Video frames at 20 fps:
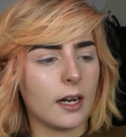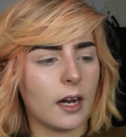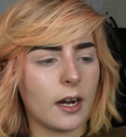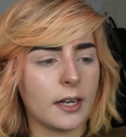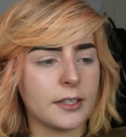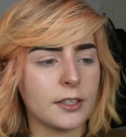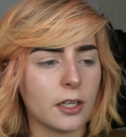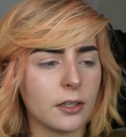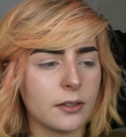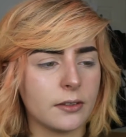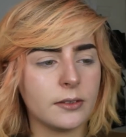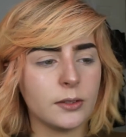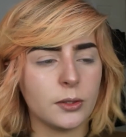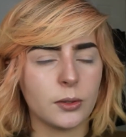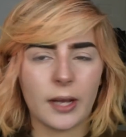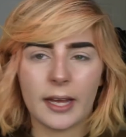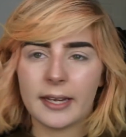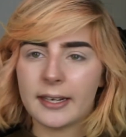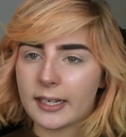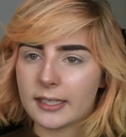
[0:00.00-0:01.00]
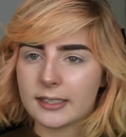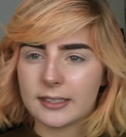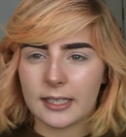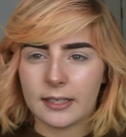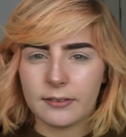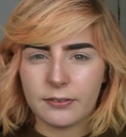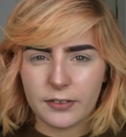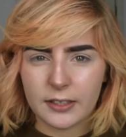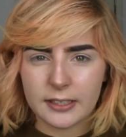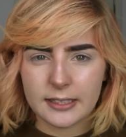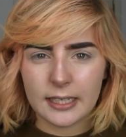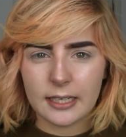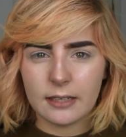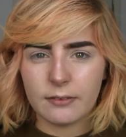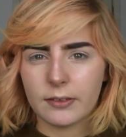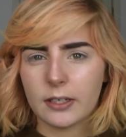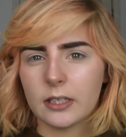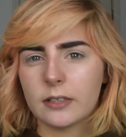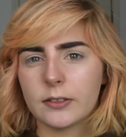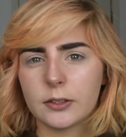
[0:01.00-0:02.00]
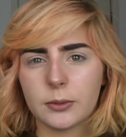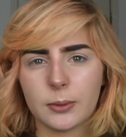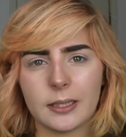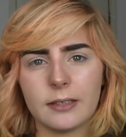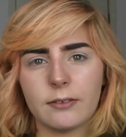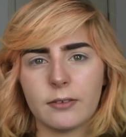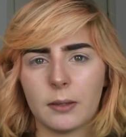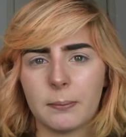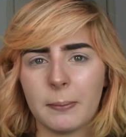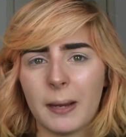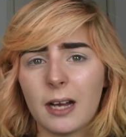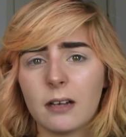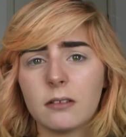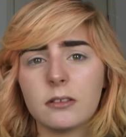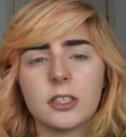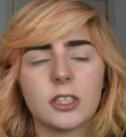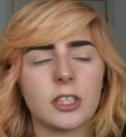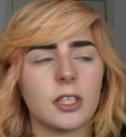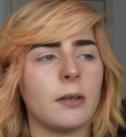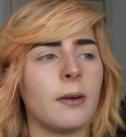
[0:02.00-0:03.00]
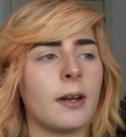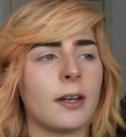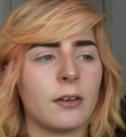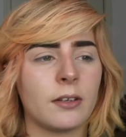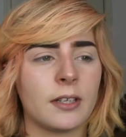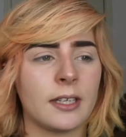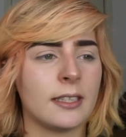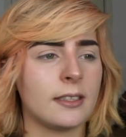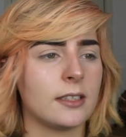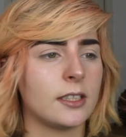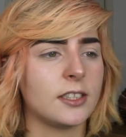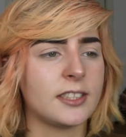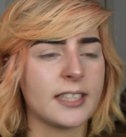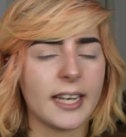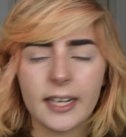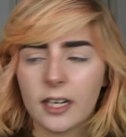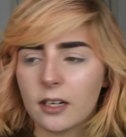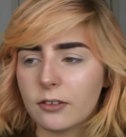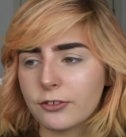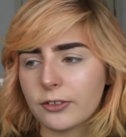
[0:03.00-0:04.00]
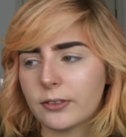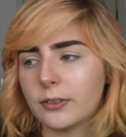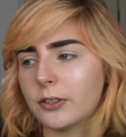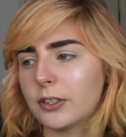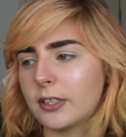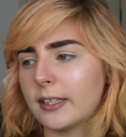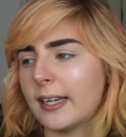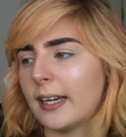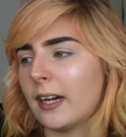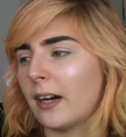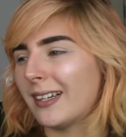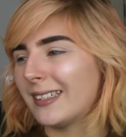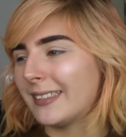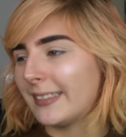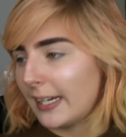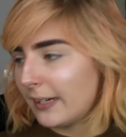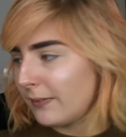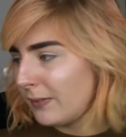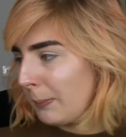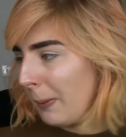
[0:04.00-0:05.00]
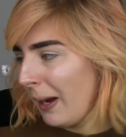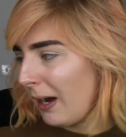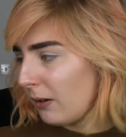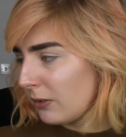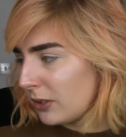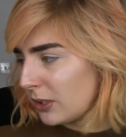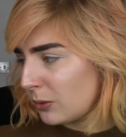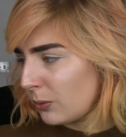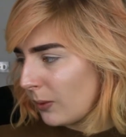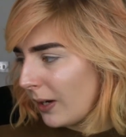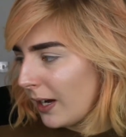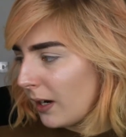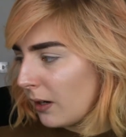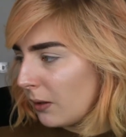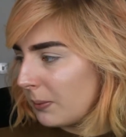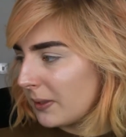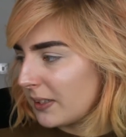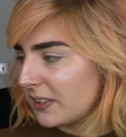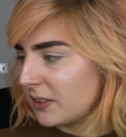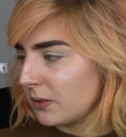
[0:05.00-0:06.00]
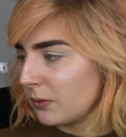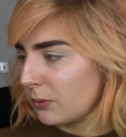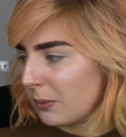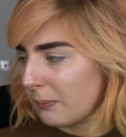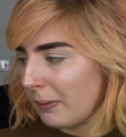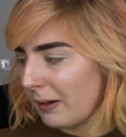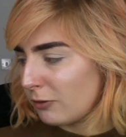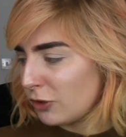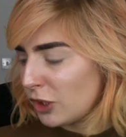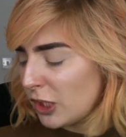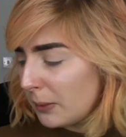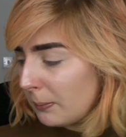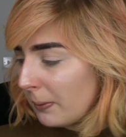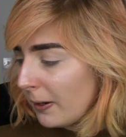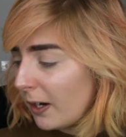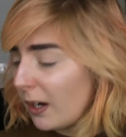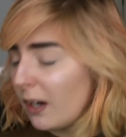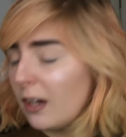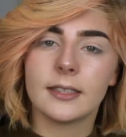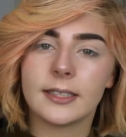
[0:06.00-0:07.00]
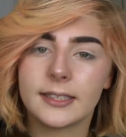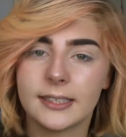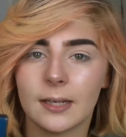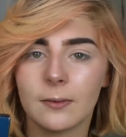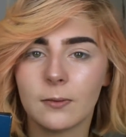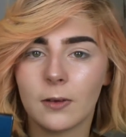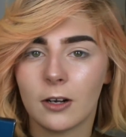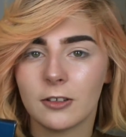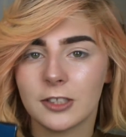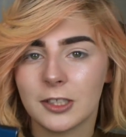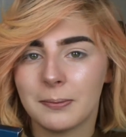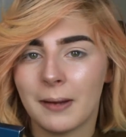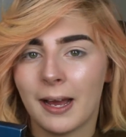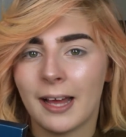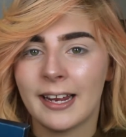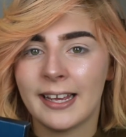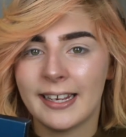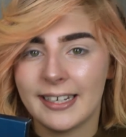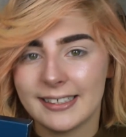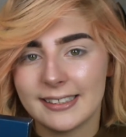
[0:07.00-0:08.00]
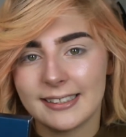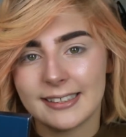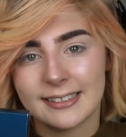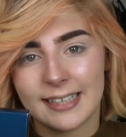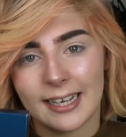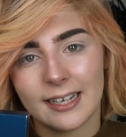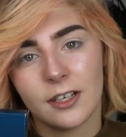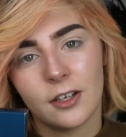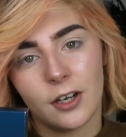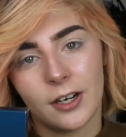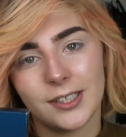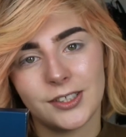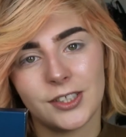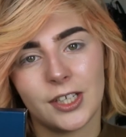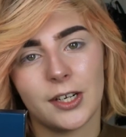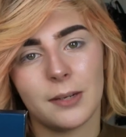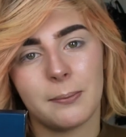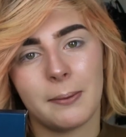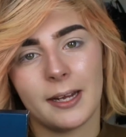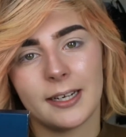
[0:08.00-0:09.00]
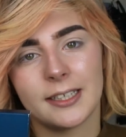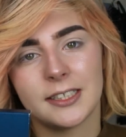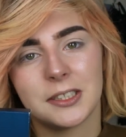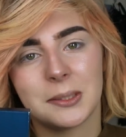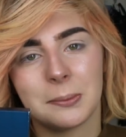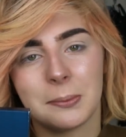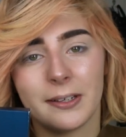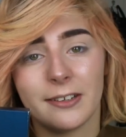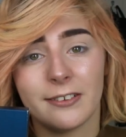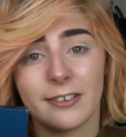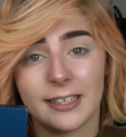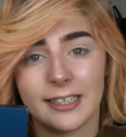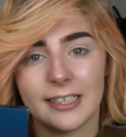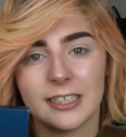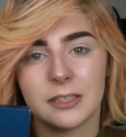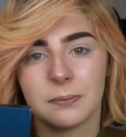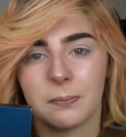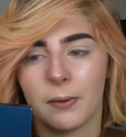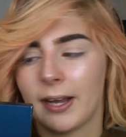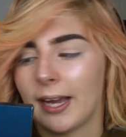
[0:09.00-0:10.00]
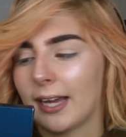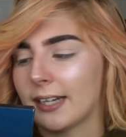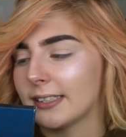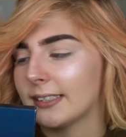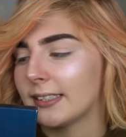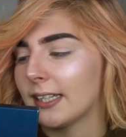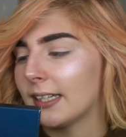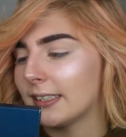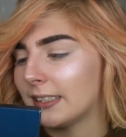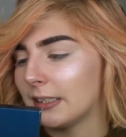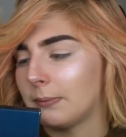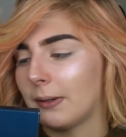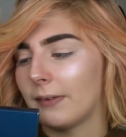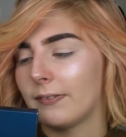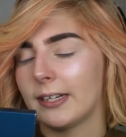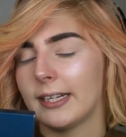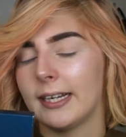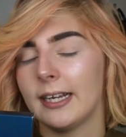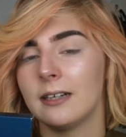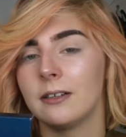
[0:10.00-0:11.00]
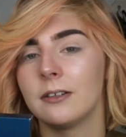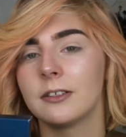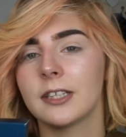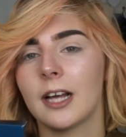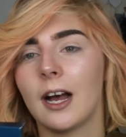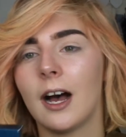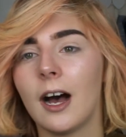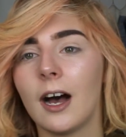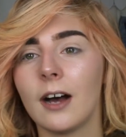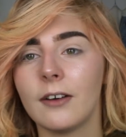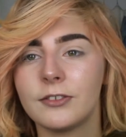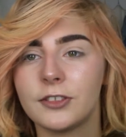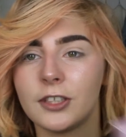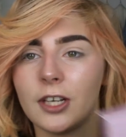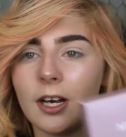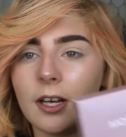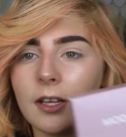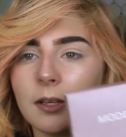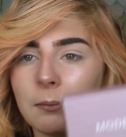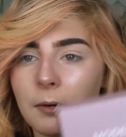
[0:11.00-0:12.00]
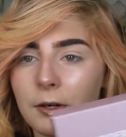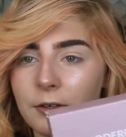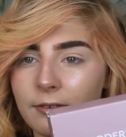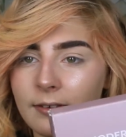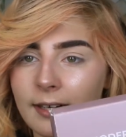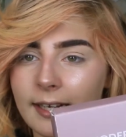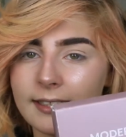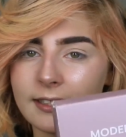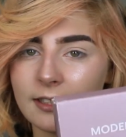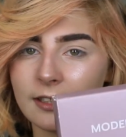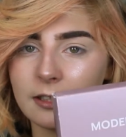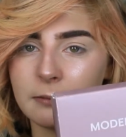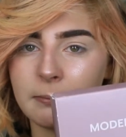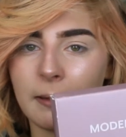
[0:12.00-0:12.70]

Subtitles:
I know you'll get next day free delivery over £25, so I got it the day after I ordered it. I saved £1 as well because it was £1 cheaper. The Subculture palette is the second eyeshadow palette to be released by Anastasia Beverly Hills after the Modern Renaissance